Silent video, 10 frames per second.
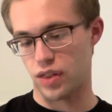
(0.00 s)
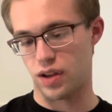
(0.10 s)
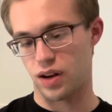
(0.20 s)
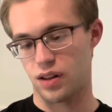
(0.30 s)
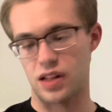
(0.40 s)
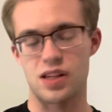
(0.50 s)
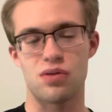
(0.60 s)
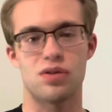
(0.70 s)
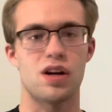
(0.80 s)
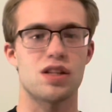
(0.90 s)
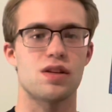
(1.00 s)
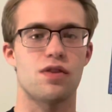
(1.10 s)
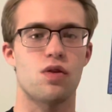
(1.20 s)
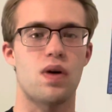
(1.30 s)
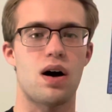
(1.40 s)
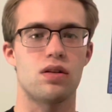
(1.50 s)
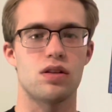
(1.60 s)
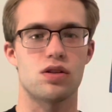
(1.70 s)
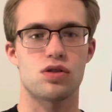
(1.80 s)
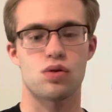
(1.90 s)
it. That's how nice of a quality the
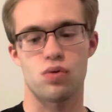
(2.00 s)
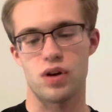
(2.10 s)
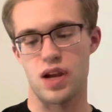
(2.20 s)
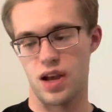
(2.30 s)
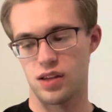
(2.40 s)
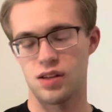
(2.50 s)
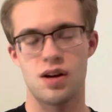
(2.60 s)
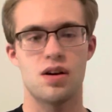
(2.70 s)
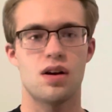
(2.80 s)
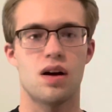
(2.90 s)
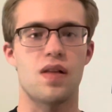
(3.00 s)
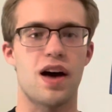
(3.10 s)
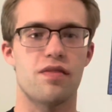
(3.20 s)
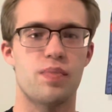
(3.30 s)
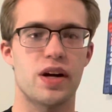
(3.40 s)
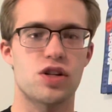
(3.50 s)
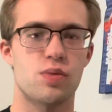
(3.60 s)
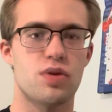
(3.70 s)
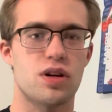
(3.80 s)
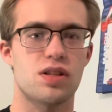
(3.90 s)
story is. A lot of picture
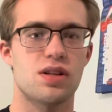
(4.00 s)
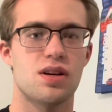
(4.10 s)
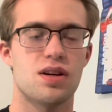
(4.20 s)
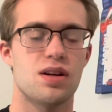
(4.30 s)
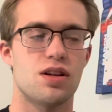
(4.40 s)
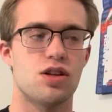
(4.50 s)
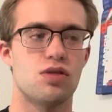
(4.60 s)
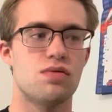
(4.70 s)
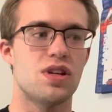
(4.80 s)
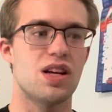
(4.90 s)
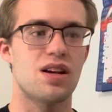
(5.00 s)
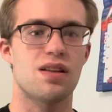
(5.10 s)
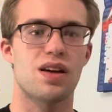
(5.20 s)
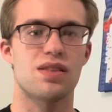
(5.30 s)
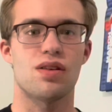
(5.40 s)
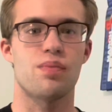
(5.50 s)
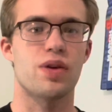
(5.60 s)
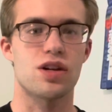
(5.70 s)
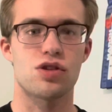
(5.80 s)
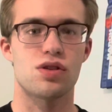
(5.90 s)
books, you need like the
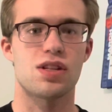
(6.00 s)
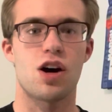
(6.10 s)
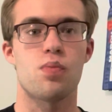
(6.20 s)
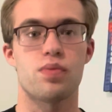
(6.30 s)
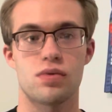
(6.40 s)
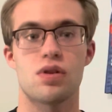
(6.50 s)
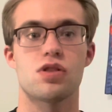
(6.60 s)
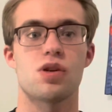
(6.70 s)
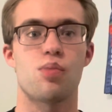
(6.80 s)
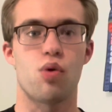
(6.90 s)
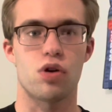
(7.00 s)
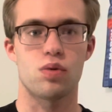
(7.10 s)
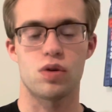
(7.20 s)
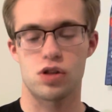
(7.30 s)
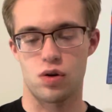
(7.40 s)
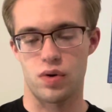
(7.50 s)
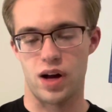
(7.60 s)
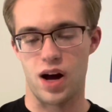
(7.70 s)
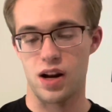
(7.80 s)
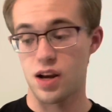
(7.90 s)
pictures to help support what's going
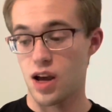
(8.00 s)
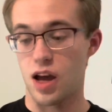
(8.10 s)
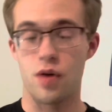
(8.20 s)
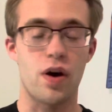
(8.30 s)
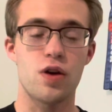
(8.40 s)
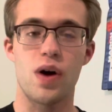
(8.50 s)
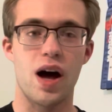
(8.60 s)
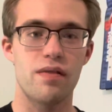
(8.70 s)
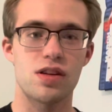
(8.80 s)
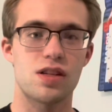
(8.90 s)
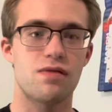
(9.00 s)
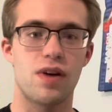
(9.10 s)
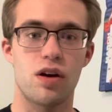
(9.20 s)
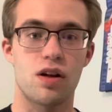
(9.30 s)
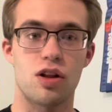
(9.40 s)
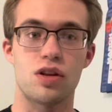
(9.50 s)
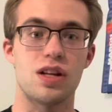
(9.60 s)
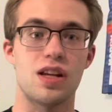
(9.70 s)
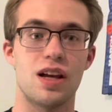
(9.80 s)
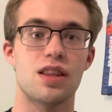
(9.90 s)
on. And while you obviously very clearly
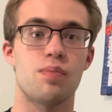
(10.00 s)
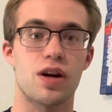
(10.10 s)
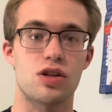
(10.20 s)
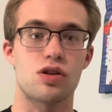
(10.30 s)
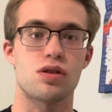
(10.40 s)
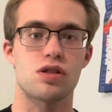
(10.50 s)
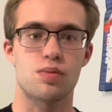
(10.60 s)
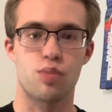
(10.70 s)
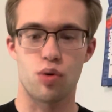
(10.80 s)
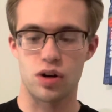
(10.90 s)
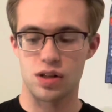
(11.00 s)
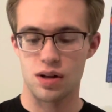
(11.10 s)
need the pictures to support